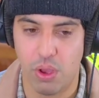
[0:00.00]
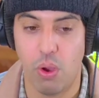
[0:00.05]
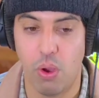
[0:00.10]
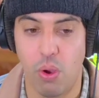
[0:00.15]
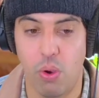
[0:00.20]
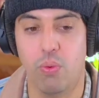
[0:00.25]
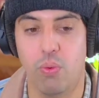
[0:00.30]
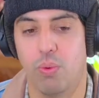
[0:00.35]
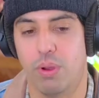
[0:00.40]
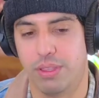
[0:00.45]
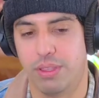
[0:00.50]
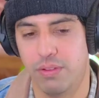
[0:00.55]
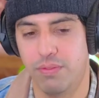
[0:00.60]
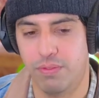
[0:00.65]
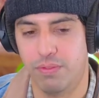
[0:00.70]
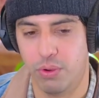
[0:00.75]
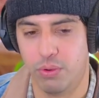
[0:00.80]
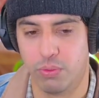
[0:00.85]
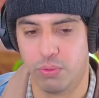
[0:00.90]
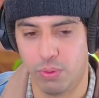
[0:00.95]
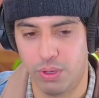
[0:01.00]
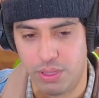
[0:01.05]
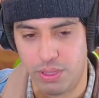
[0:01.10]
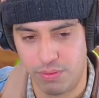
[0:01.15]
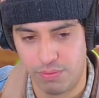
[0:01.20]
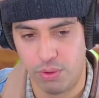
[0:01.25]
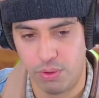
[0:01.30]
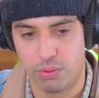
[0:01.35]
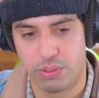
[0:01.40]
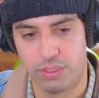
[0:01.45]
know what where
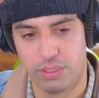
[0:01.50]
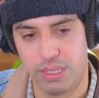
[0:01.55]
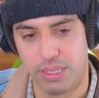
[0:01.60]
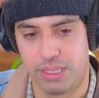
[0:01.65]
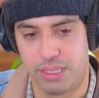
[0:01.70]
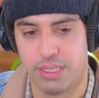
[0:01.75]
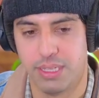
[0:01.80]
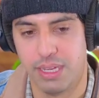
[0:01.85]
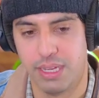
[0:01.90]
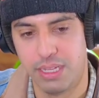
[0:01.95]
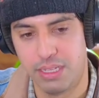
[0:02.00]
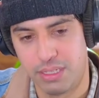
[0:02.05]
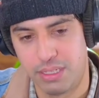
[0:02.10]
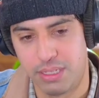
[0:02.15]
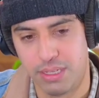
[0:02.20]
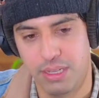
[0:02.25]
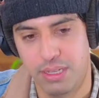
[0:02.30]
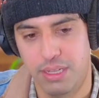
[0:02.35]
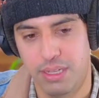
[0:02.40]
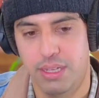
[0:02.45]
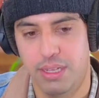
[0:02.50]
the vocalist sits,